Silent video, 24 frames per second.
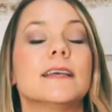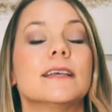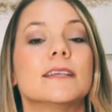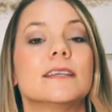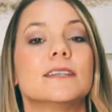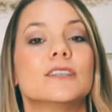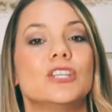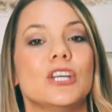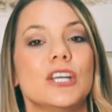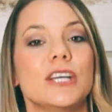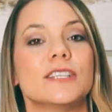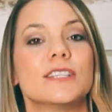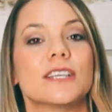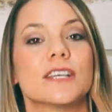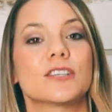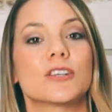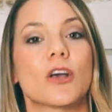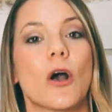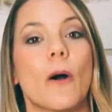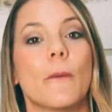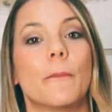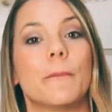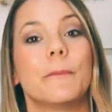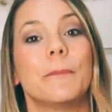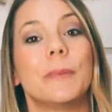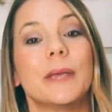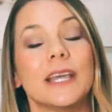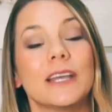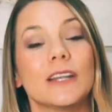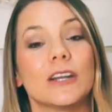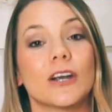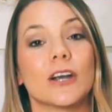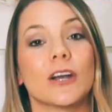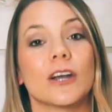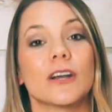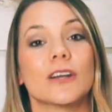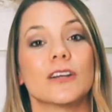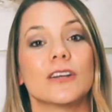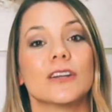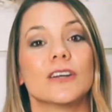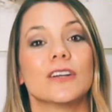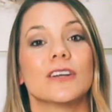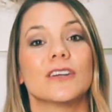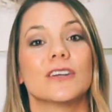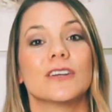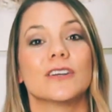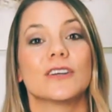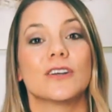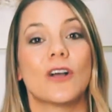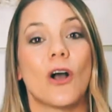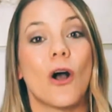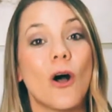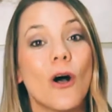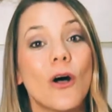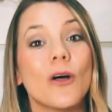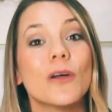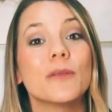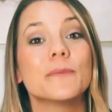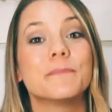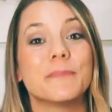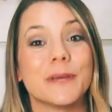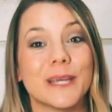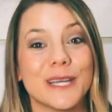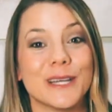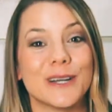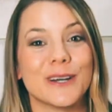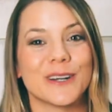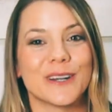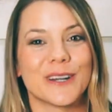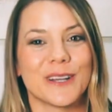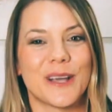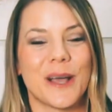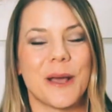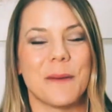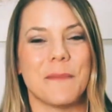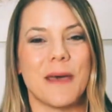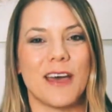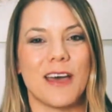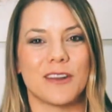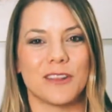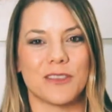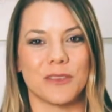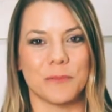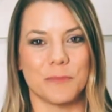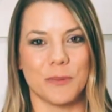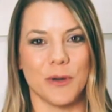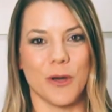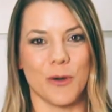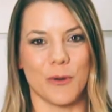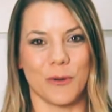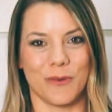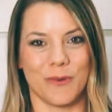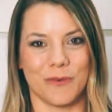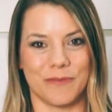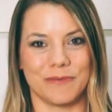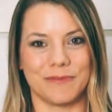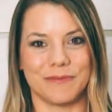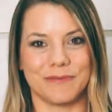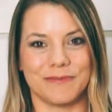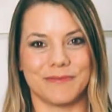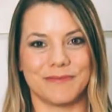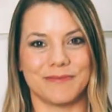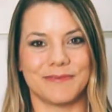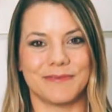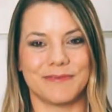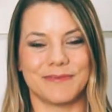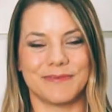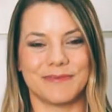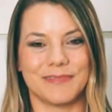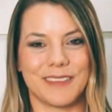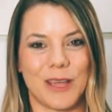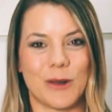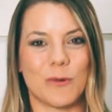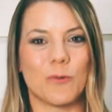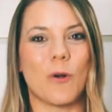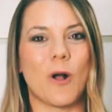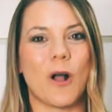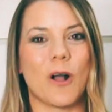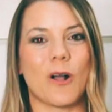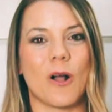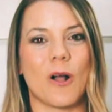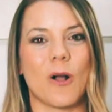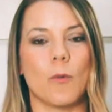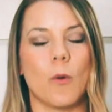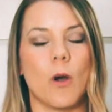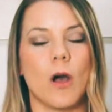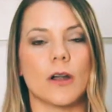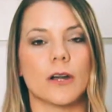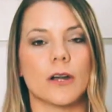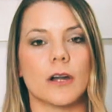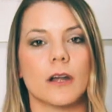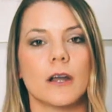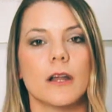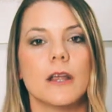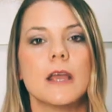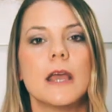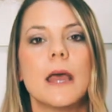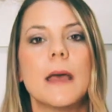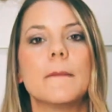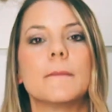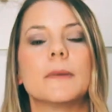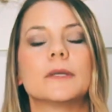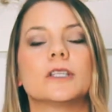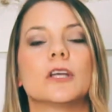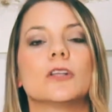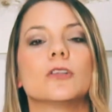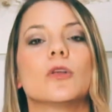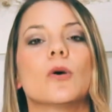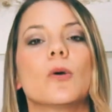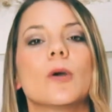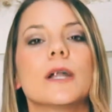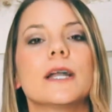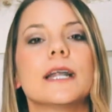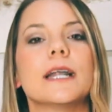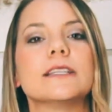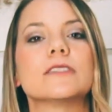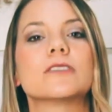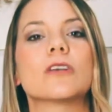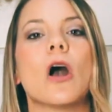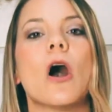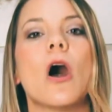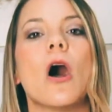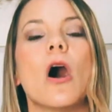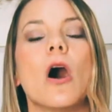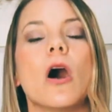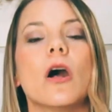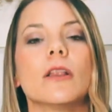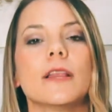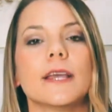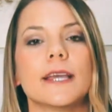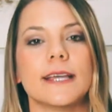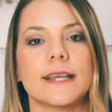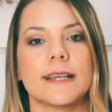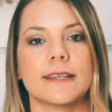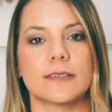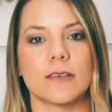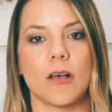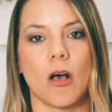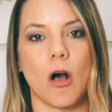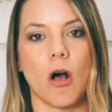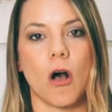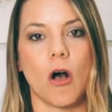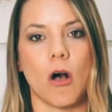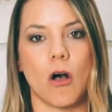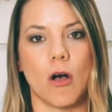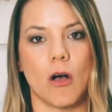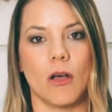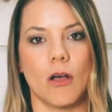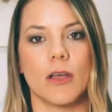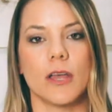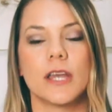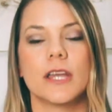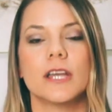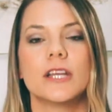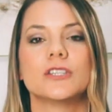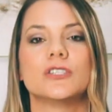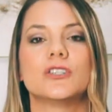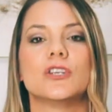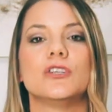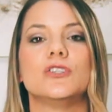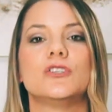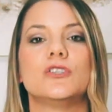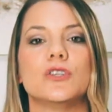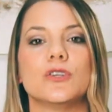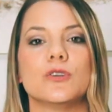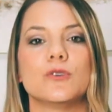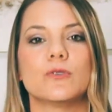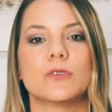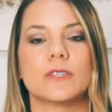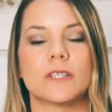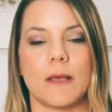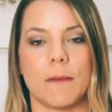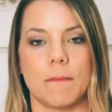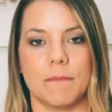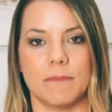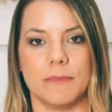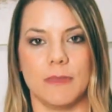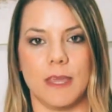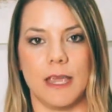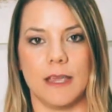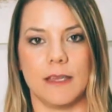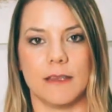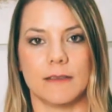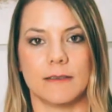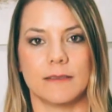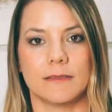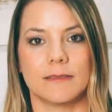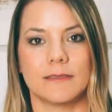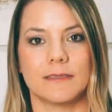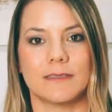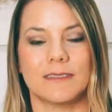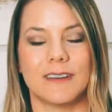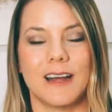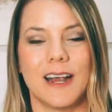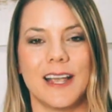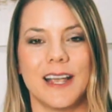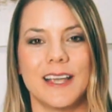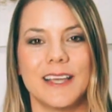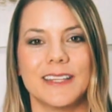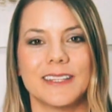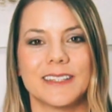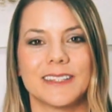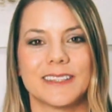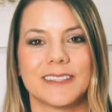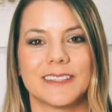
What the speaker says: Jesus called Peter to come out of the boat and walk on water. But the Lord is calling us all to do something, right?